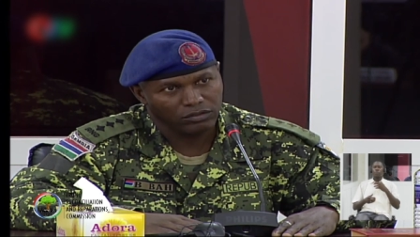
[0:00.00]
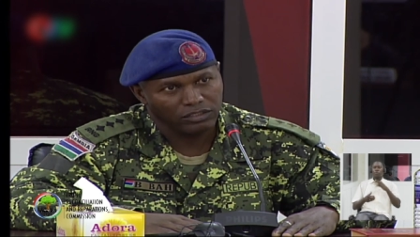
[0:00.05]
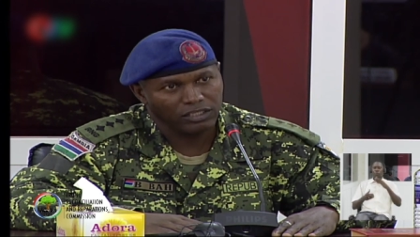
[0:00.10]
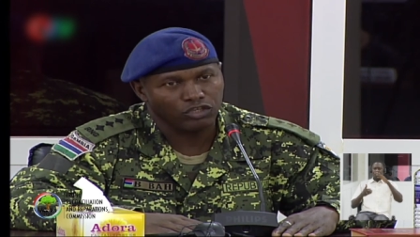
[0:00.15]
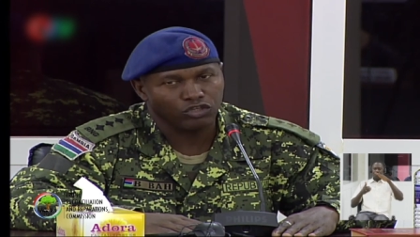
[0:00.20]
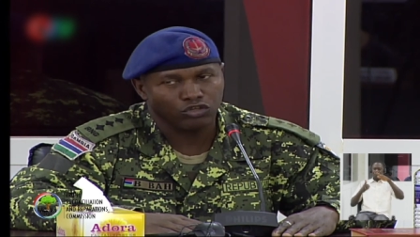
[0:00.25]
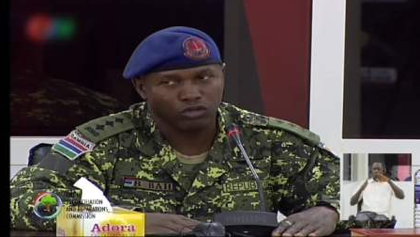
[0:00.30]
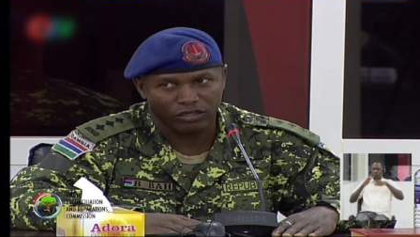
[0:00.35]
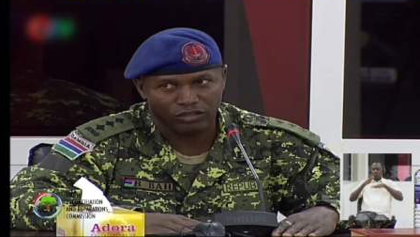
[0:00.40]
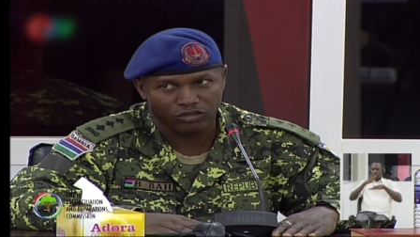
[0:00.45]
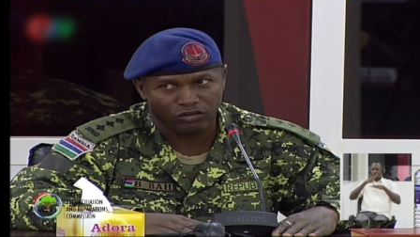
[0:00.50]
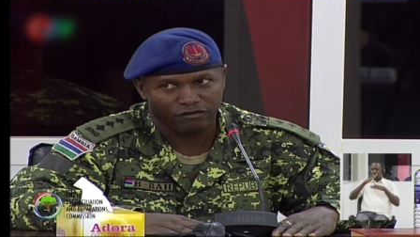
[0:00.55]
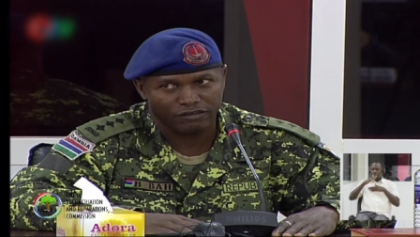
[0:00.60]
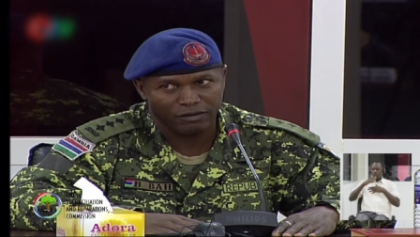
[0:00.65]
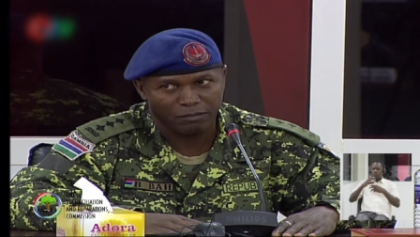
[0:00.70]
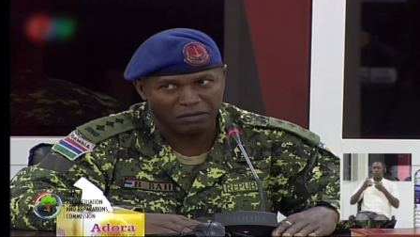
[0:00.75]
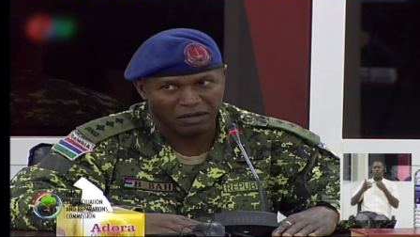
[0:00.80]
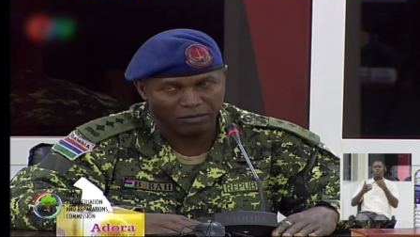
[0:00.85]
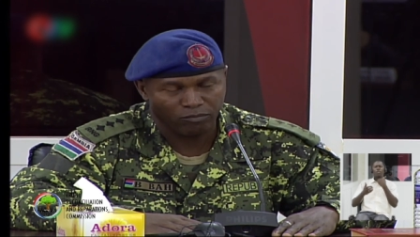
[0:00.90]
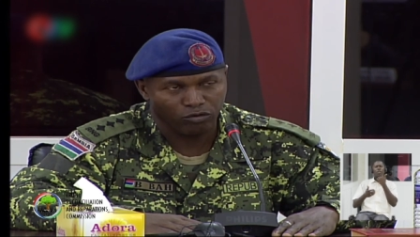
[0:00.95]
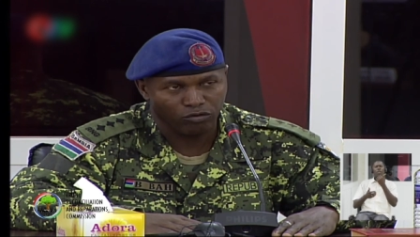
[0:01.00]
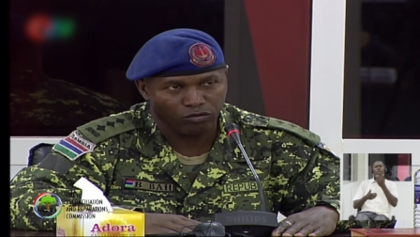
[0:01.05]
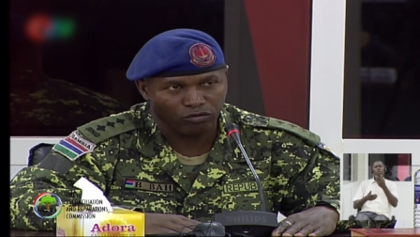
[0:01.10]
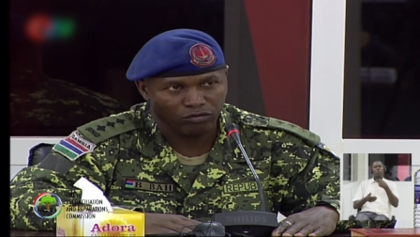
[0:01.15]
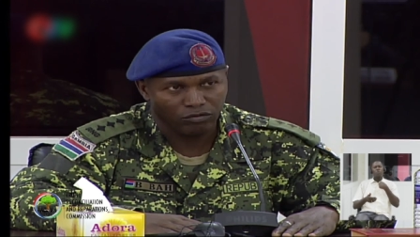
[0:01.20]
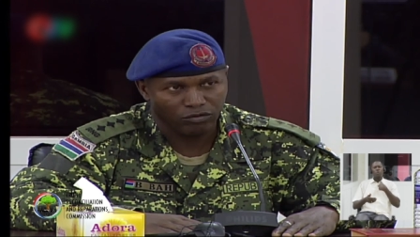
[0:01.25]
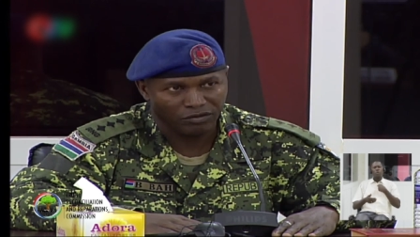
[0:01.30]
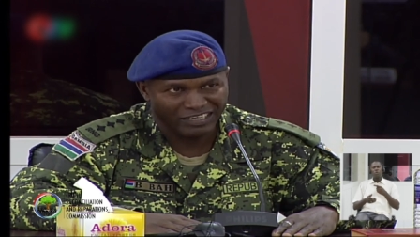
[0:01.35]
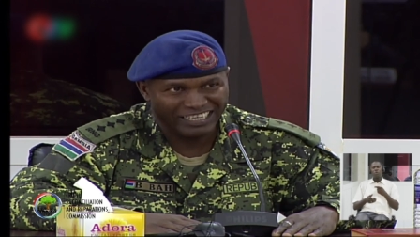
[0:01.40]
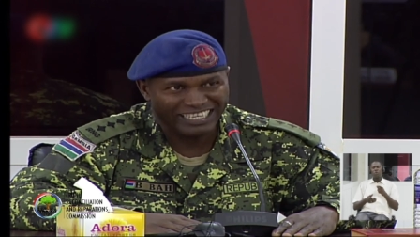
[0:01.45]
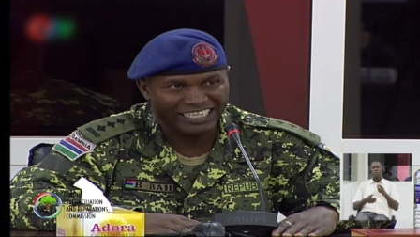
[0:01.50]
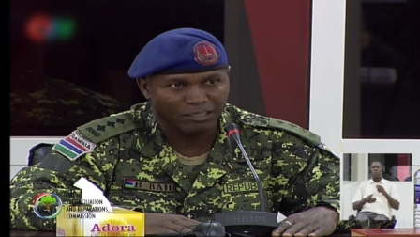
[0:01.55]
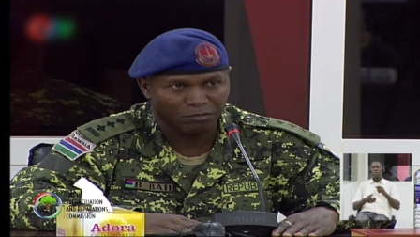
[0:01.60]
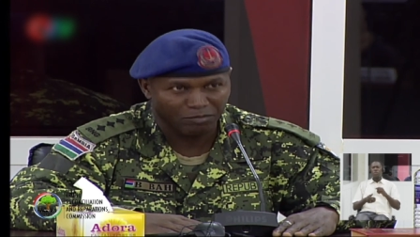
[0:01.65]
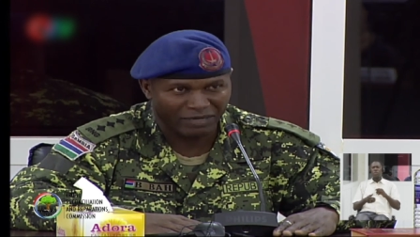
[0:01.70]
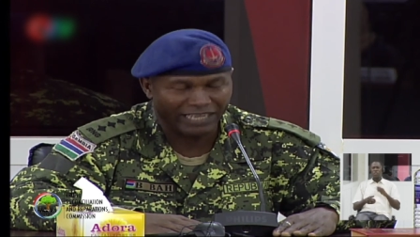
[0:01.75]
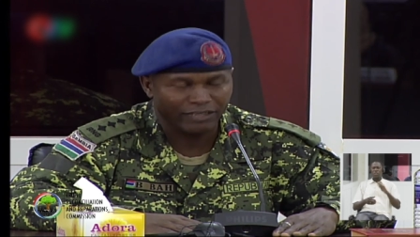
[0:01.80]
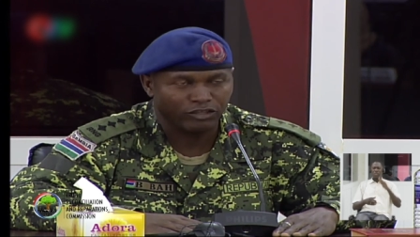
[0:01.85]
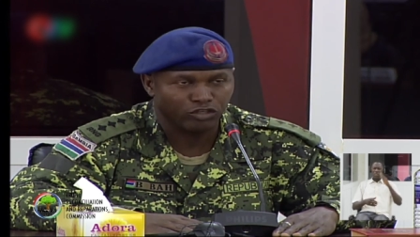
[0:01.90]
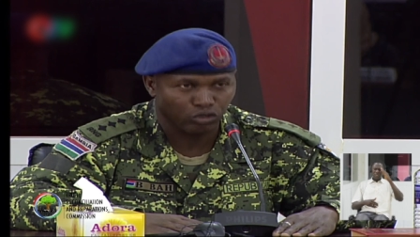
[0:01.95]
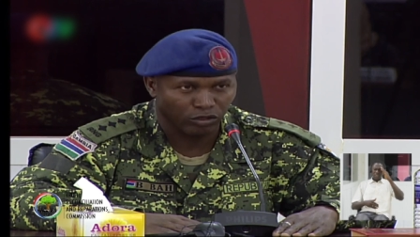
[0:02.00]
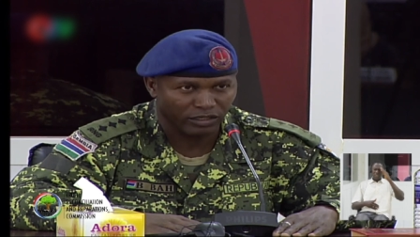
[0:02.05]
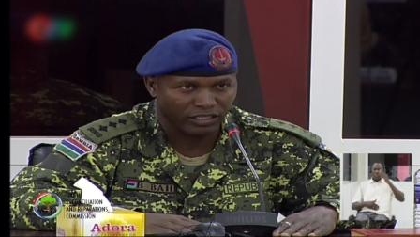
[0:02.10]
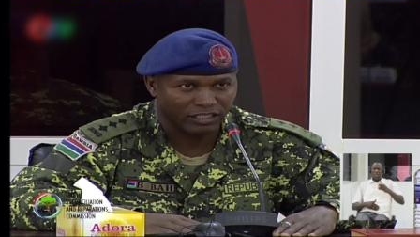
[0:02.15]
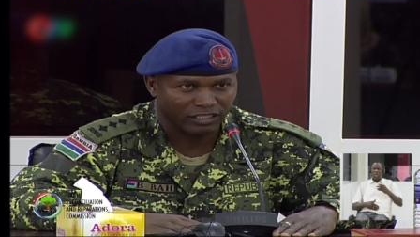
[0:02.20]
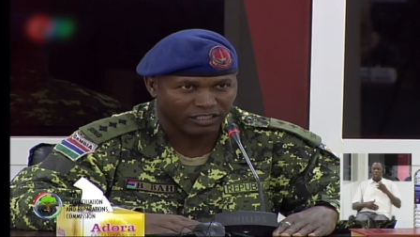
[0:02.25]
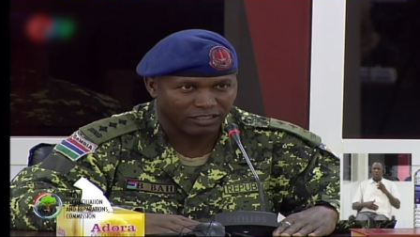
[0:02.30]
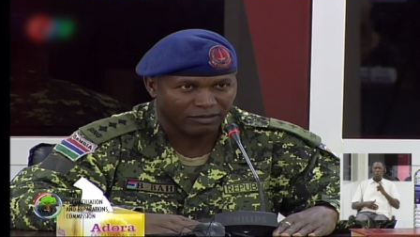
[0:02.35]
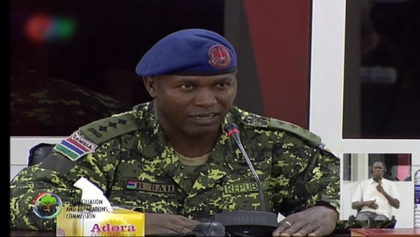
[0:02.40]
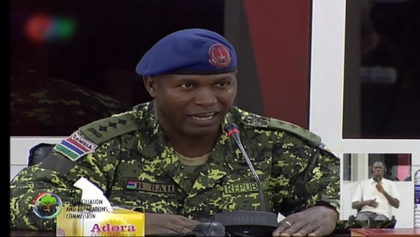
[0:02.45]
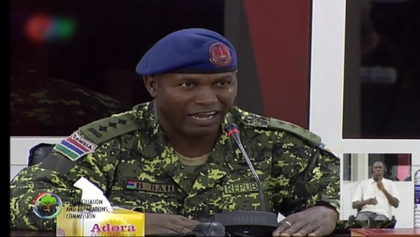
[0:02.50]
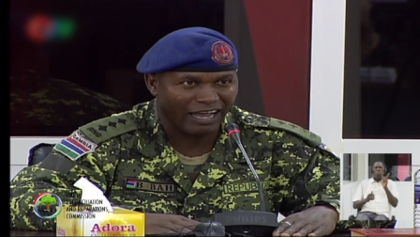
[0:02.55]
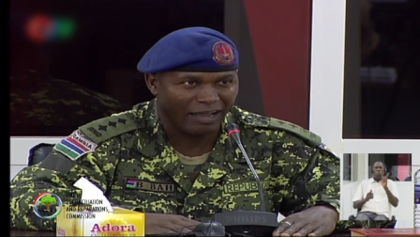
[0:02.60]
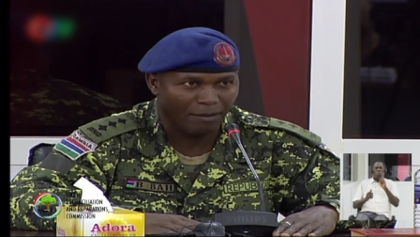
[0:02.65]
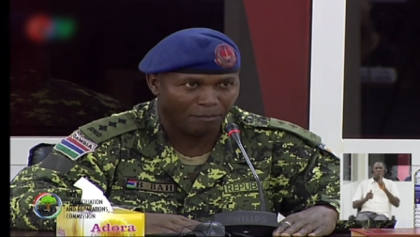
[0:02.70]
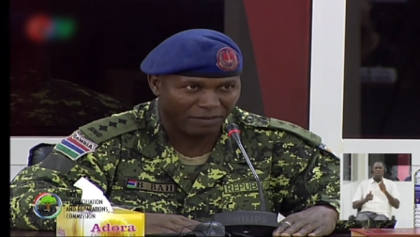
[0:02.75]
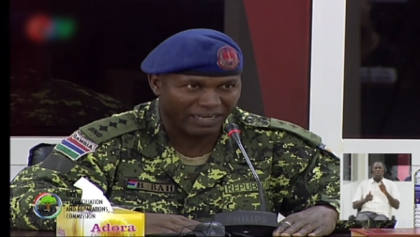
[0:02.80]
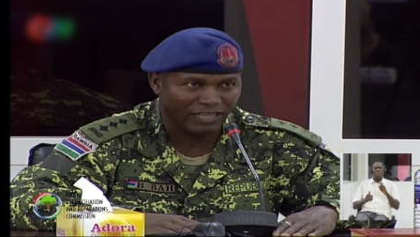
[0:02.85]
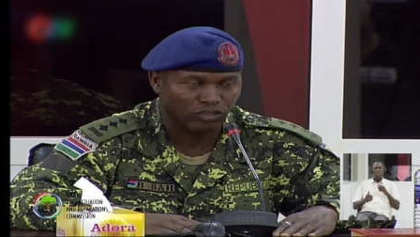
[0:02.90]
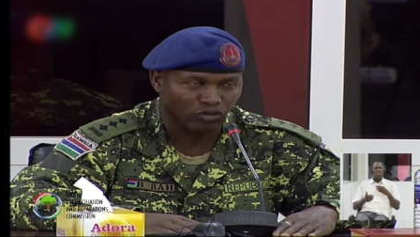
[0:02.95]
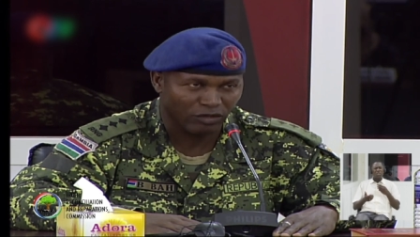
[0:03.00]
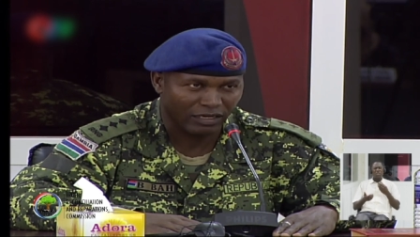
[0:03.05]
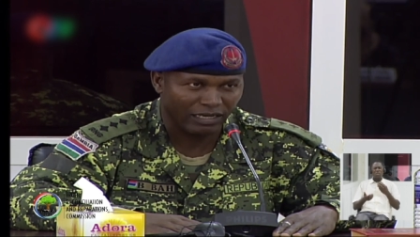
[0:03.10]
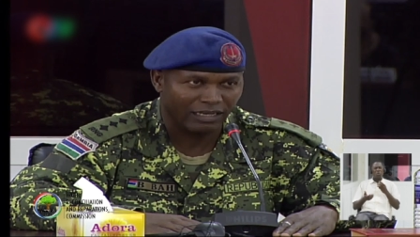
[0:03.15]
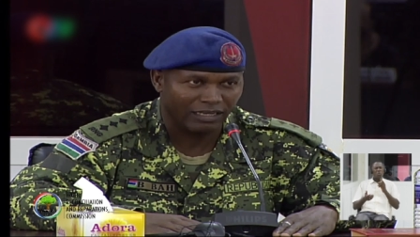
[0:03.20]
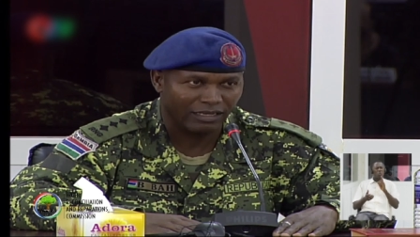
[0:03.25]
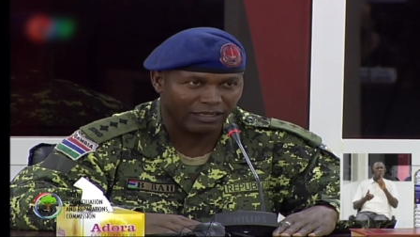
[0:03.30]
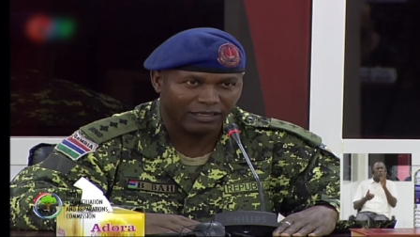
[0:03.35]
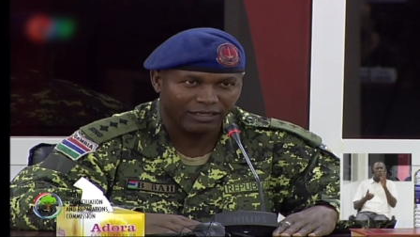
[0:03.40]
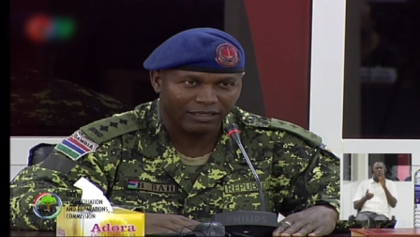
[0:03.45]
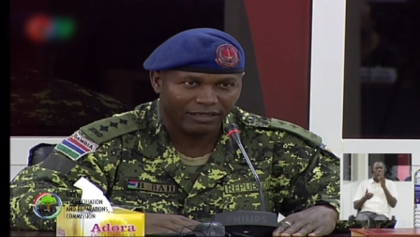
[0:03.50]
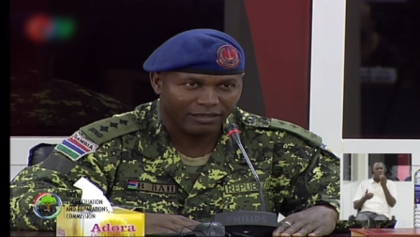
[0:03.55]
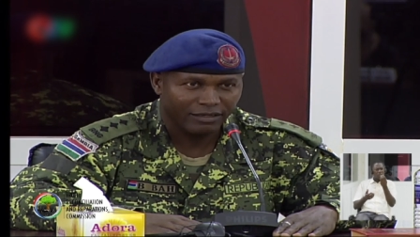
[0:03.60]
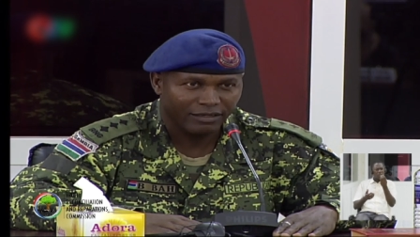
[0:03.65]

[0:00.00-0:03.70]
The choice of the people is my choice. I personally,